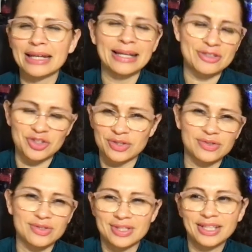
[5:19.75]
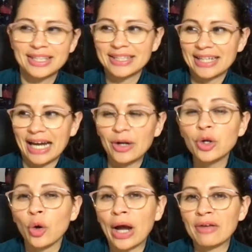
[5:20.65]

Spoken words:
and it's just, I don't know.